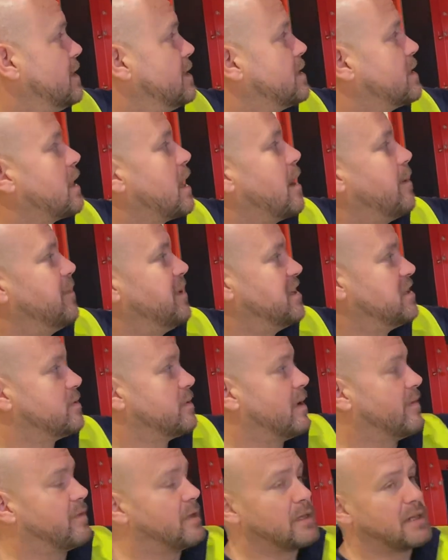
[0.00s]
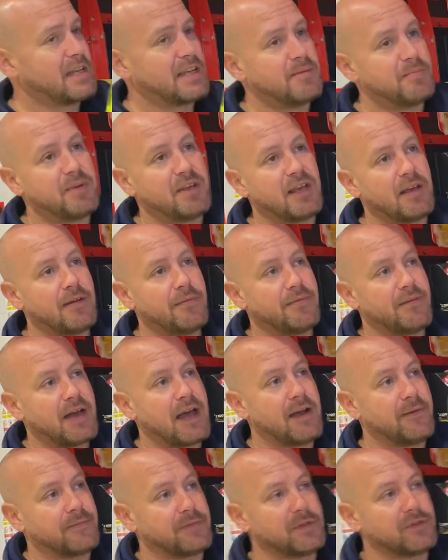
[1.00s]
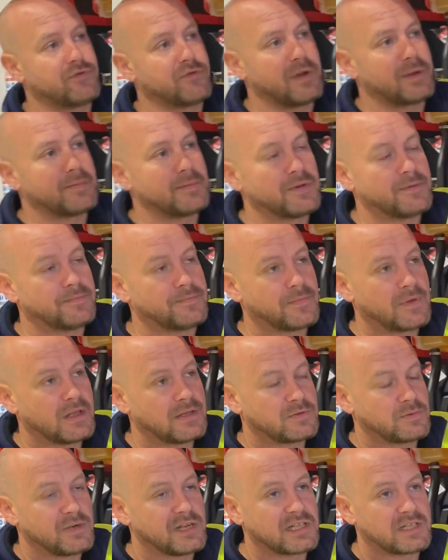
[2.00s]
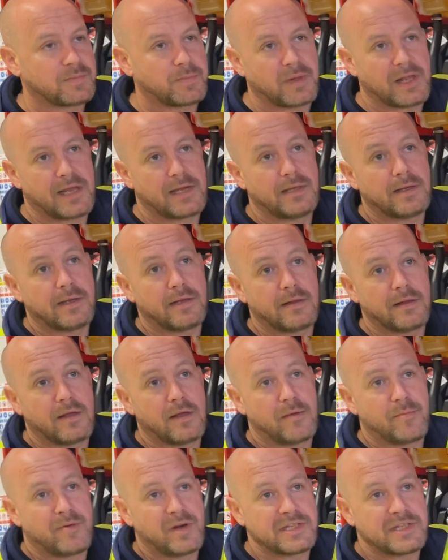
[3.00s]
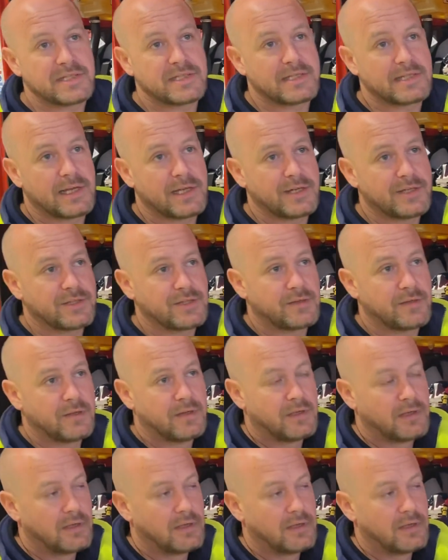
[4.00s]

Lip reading: So that means we have the DPF after treatment, as we explained in the presentation.